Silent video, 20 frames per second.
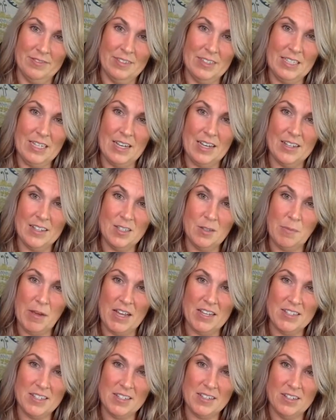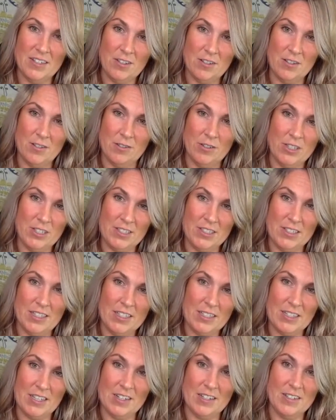Yeah, Spazzy Tarot, just
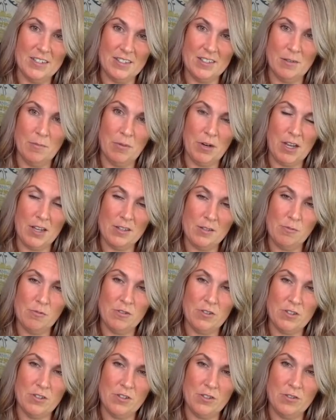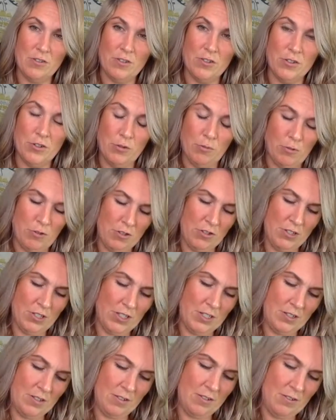like that. Is it a past person or a new
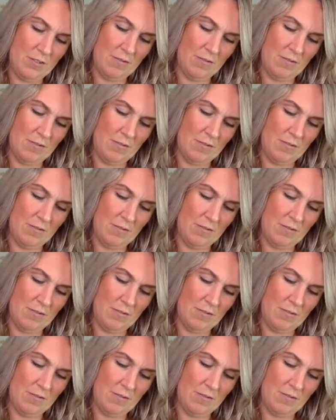person?